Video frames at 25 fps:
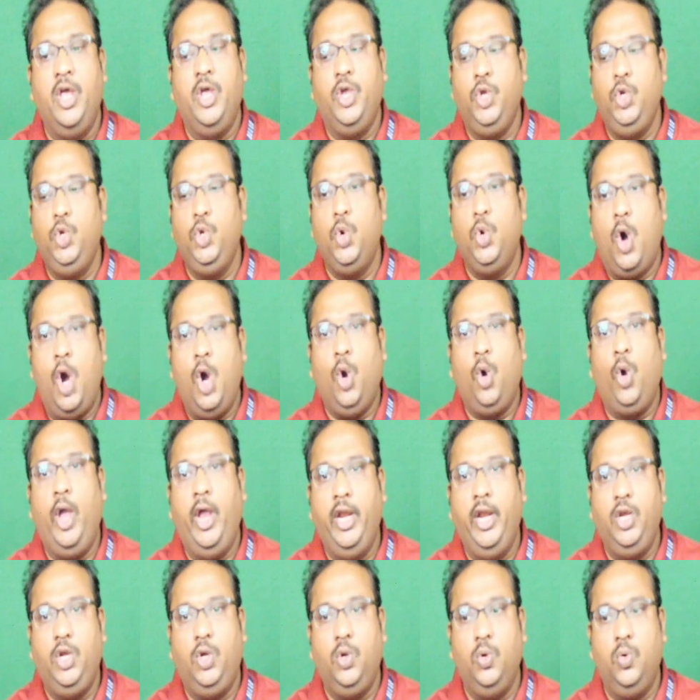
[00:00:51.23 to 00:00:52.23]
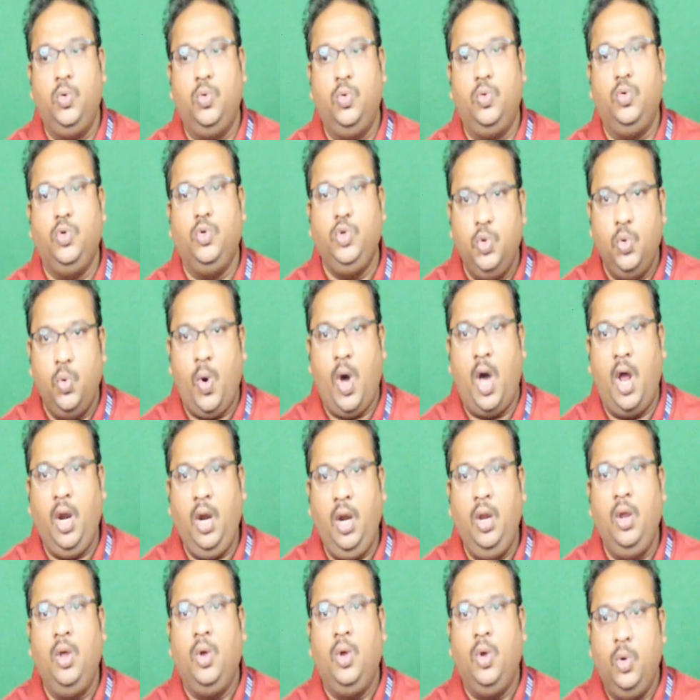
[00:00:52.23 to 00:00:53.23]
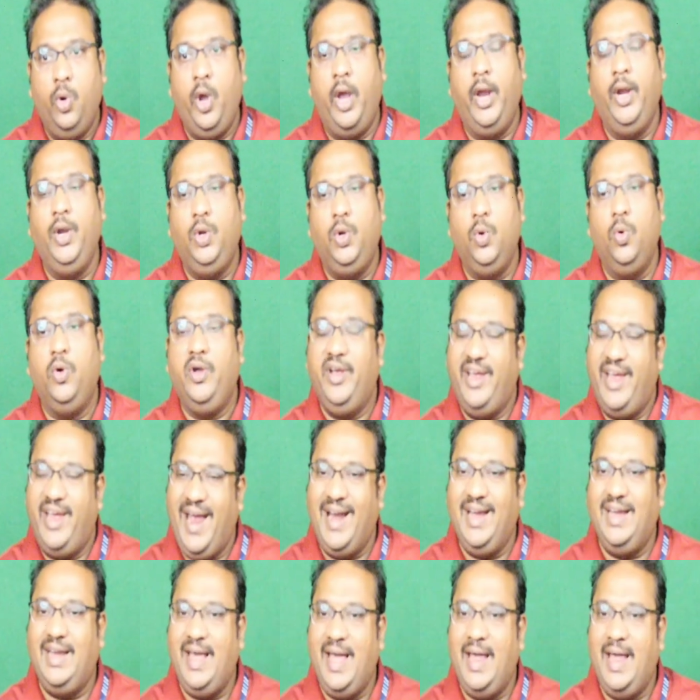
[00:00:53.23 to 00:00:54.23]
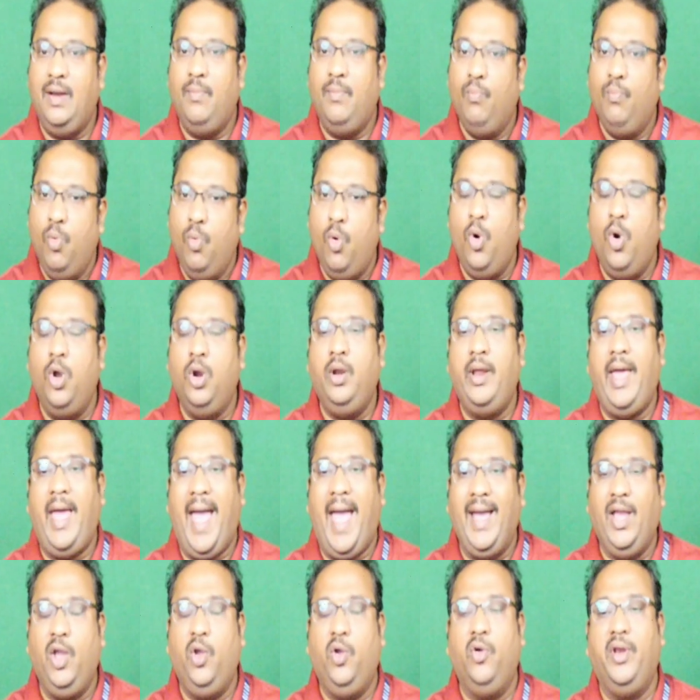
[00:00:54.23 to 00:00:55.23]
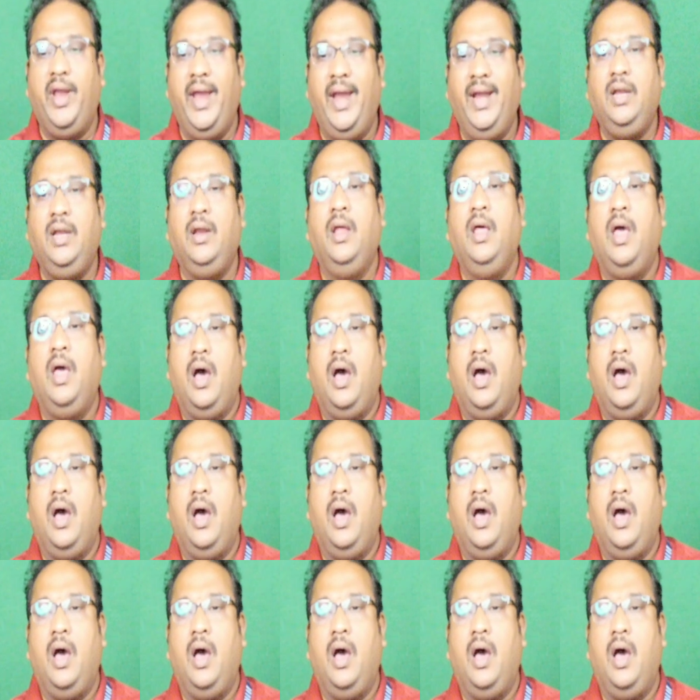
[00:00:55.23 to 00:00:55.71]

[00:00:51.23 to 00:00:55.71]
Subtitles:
you are going to get an more accurate